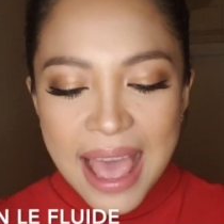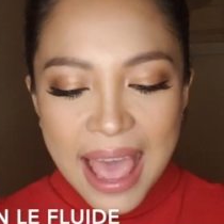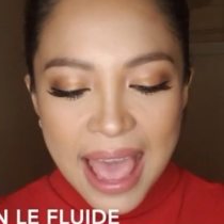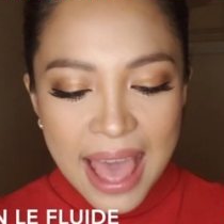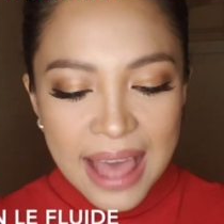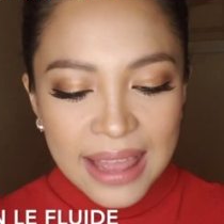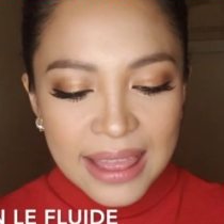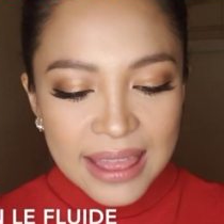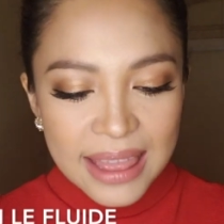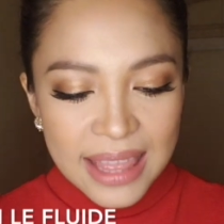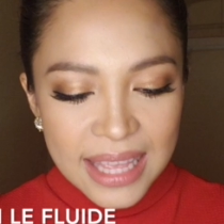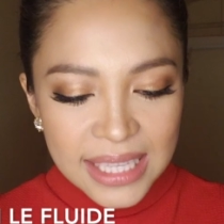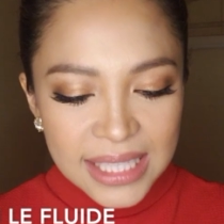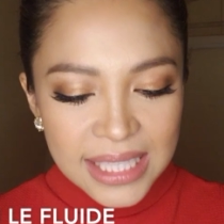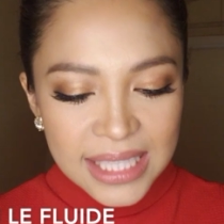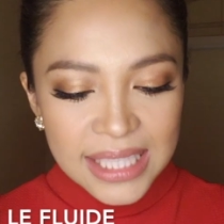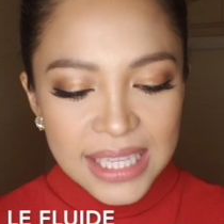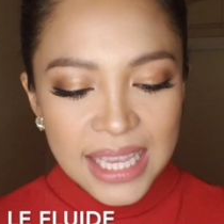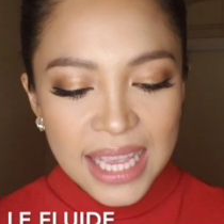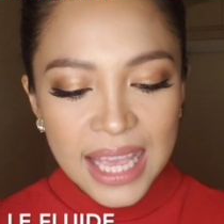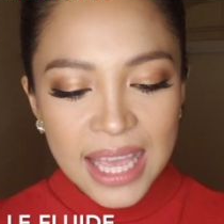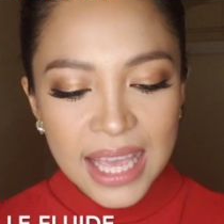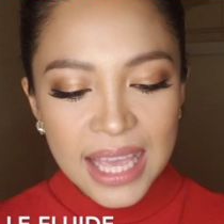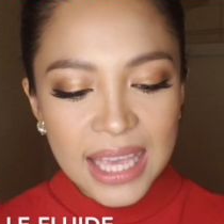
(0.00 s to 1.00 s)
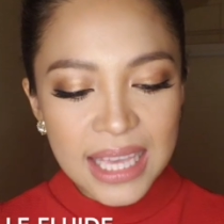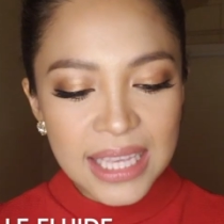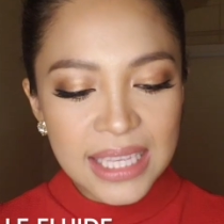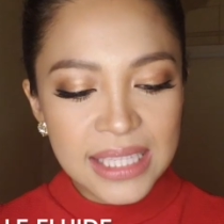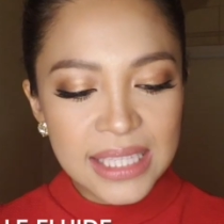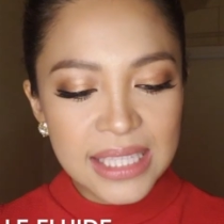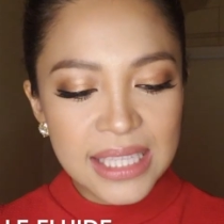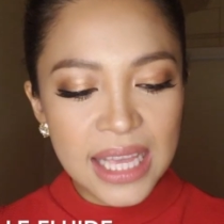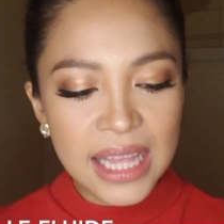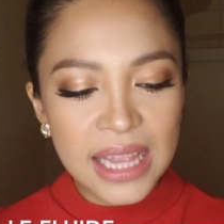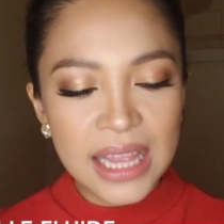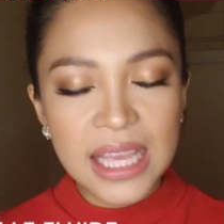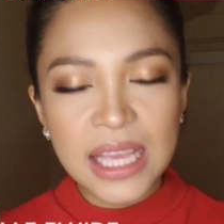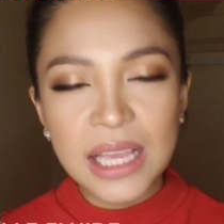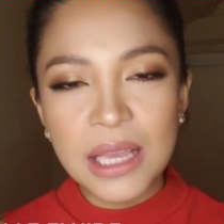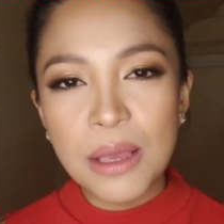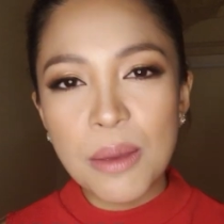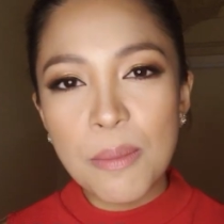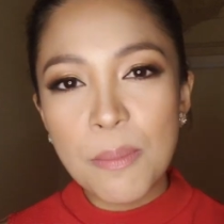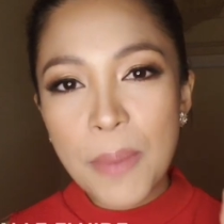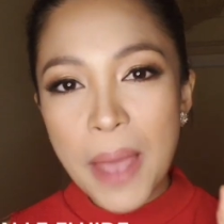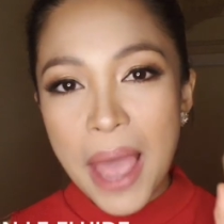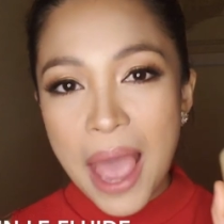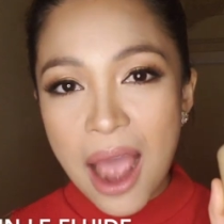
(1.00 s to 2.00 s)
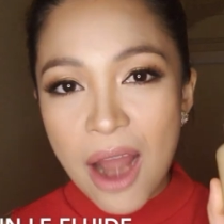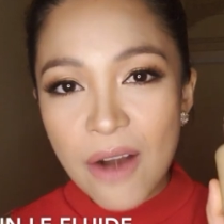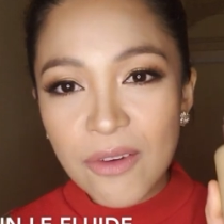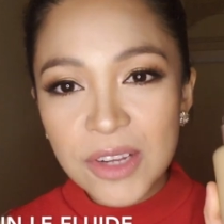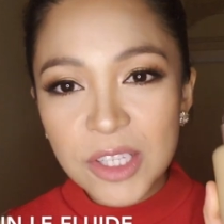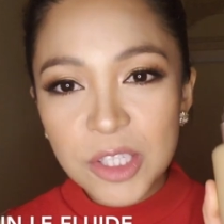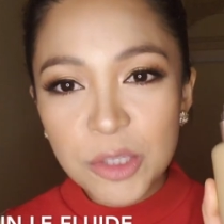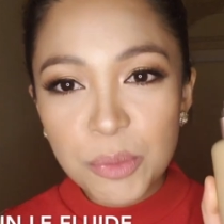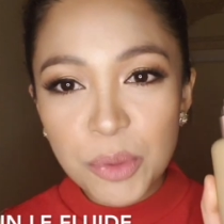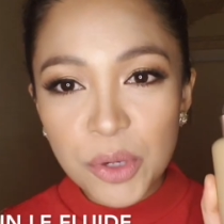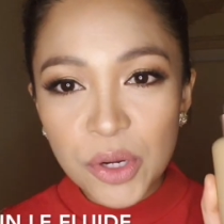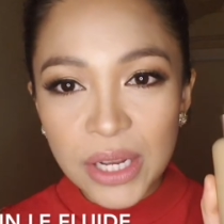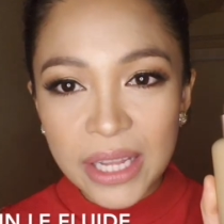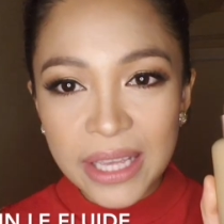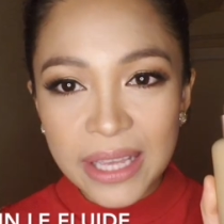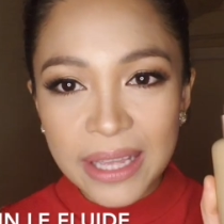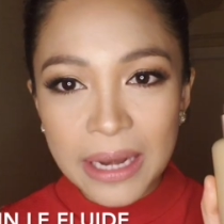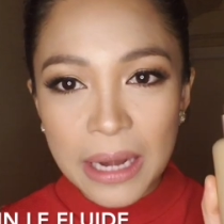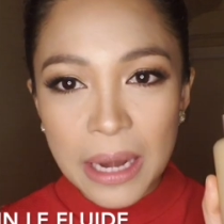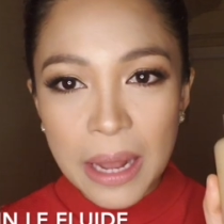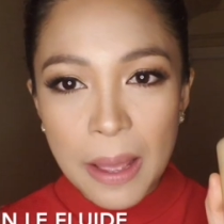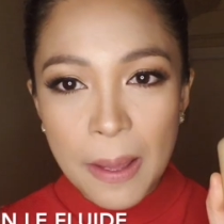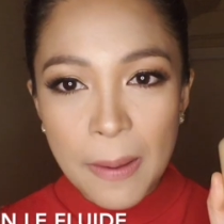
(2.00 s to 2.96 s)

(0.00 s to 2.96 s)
And this is the Paris Berlin